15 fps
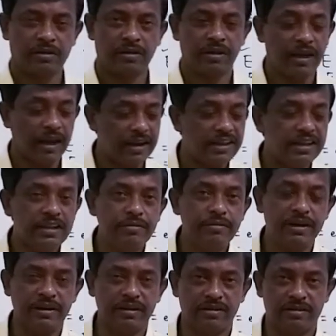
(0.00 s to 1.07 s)
an
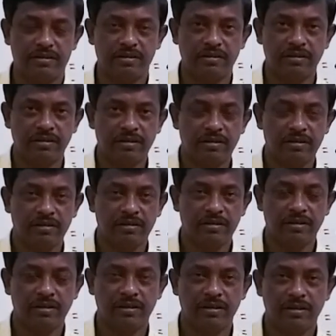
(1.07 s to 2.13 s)
event
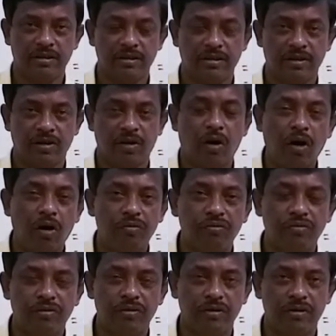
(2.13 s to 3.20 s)

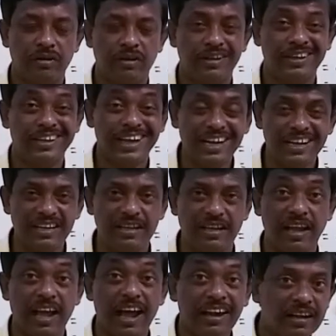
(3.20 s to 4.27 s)
of getting
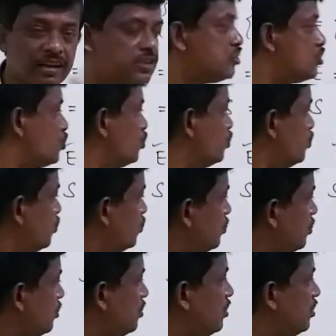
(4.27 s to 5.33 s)
at least two
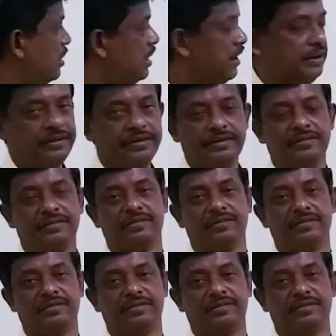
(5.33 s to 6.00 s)
head.